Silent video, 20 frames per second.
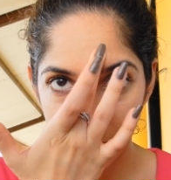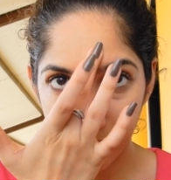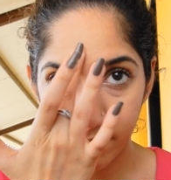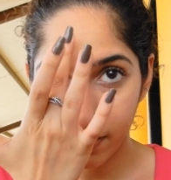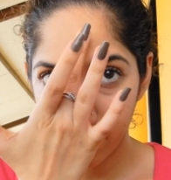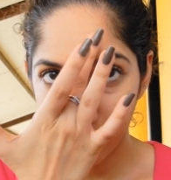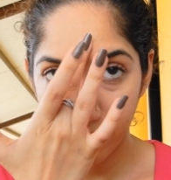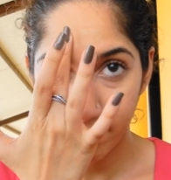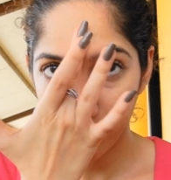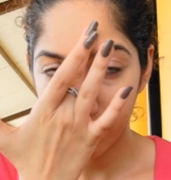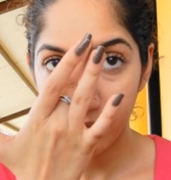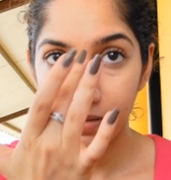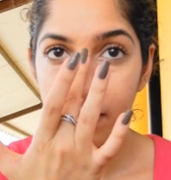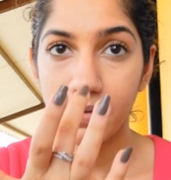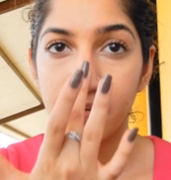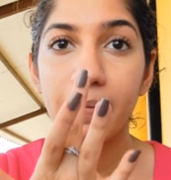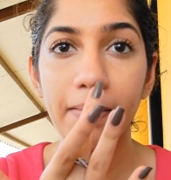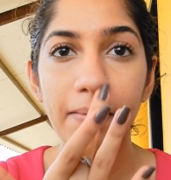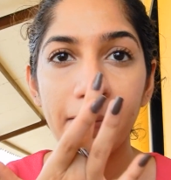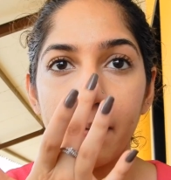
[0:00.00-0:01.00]
gel
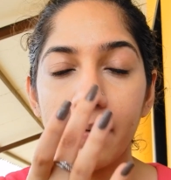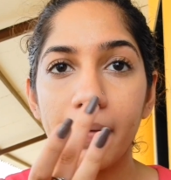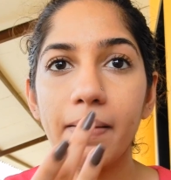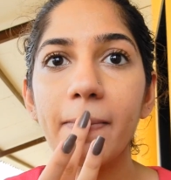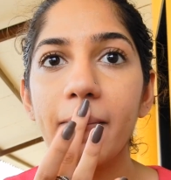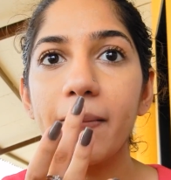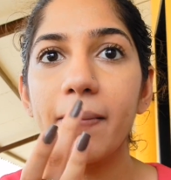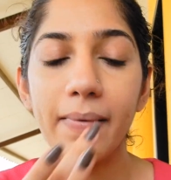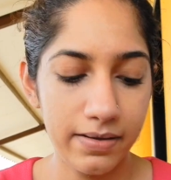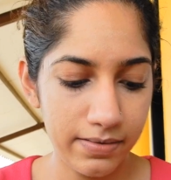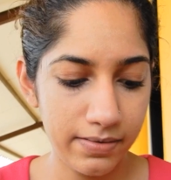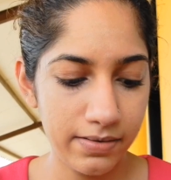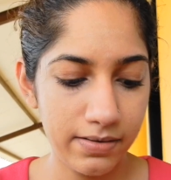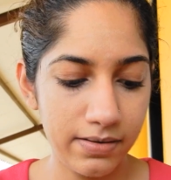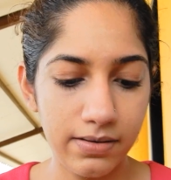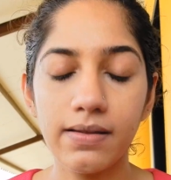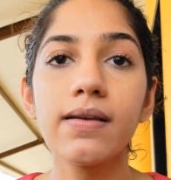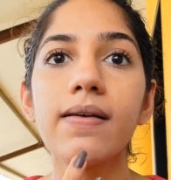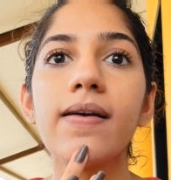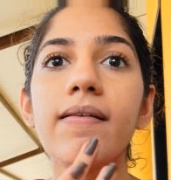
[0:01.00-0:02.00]
and then I
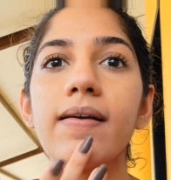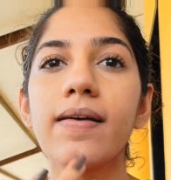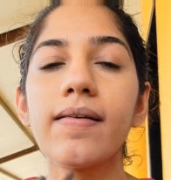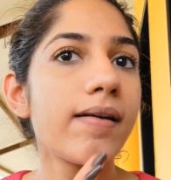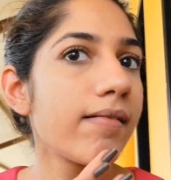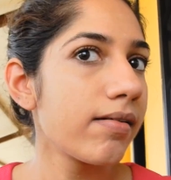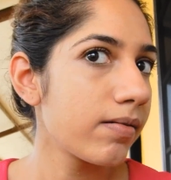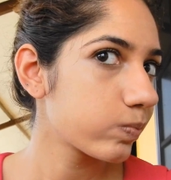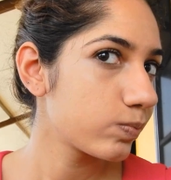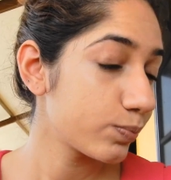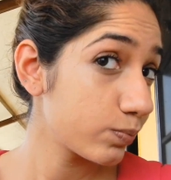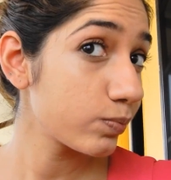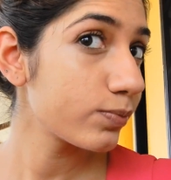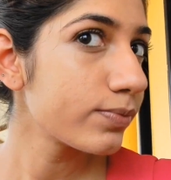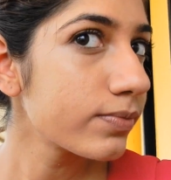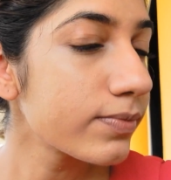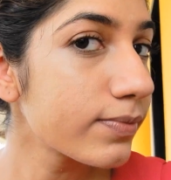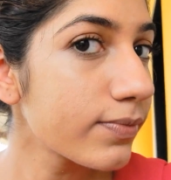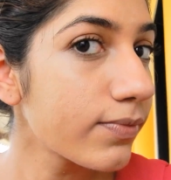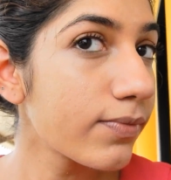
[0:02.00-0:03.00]
use the
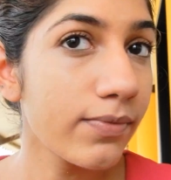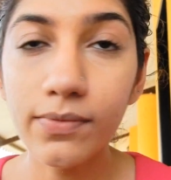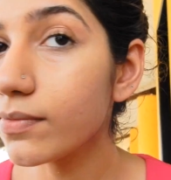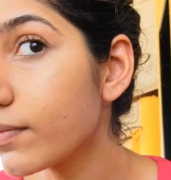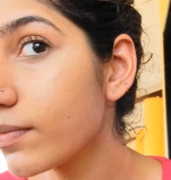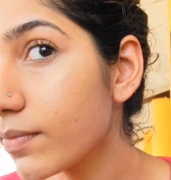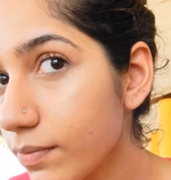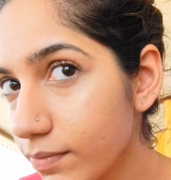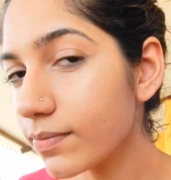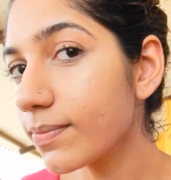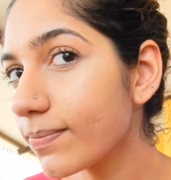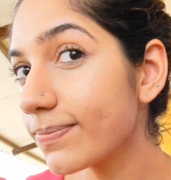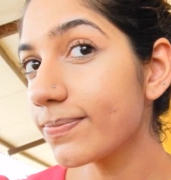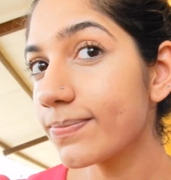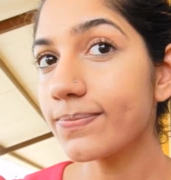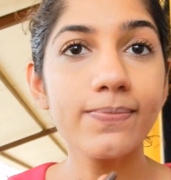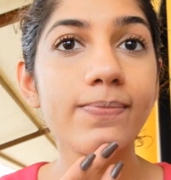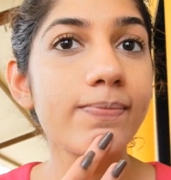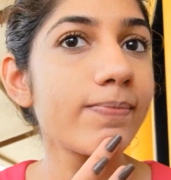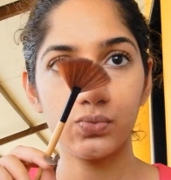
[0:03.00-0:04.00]
highlighter powder over
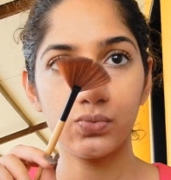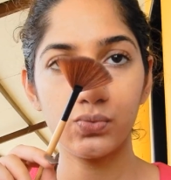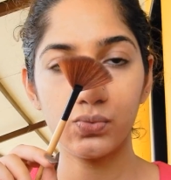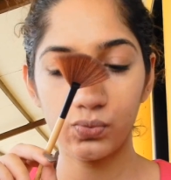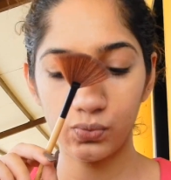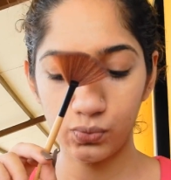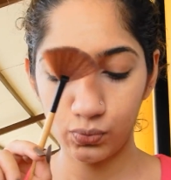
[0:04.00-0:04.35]
it.